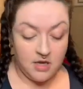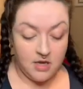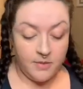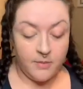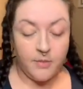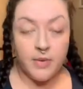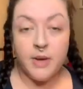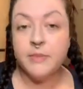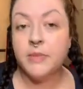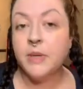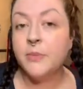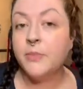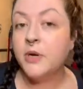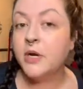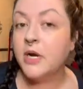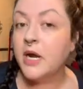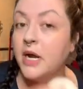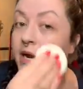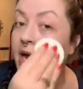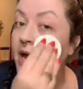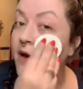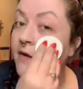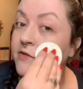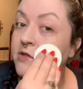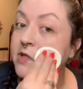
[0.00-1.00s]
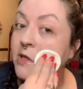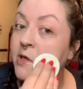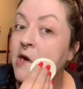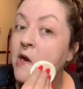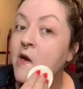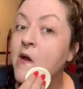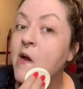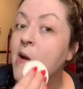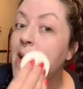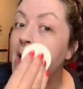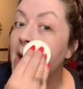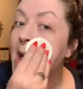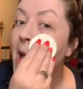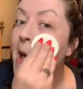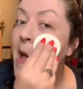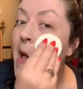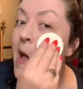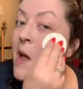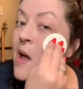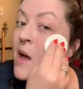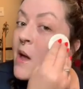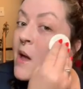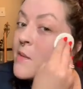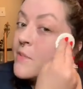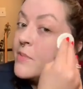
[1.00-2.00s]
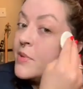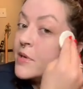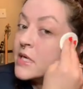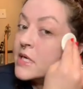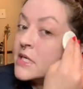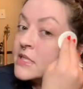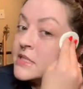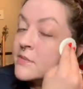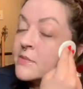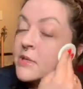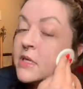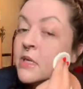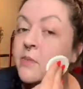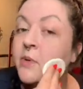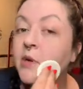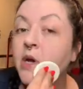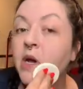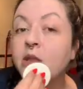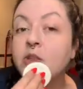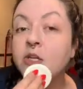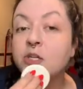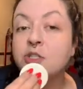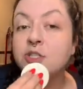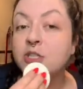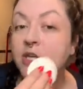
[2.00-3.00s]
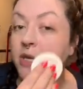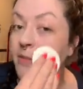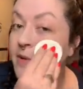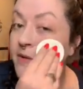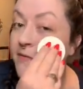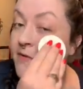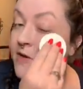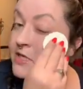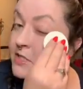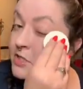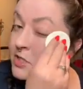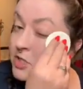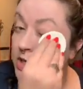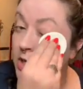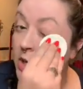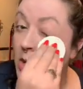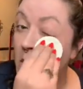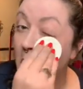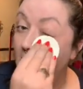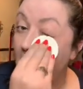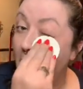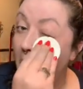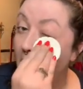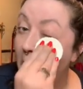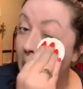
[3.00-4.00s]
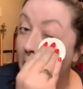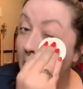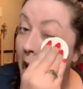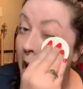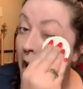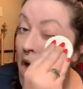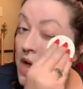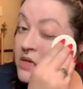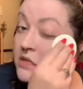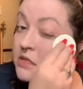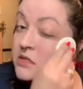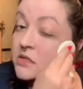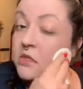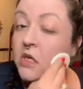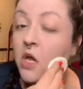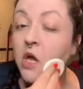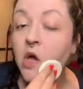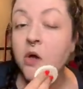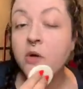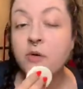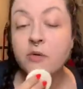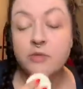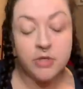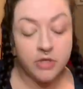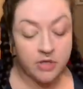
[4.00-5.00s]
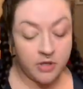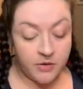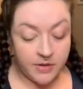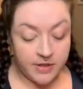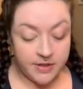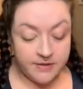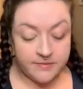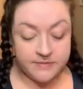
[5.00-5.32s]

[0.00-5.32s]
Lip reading: But I'm gonna put it on after because I'm gonna put other shit on my face too. So you know what?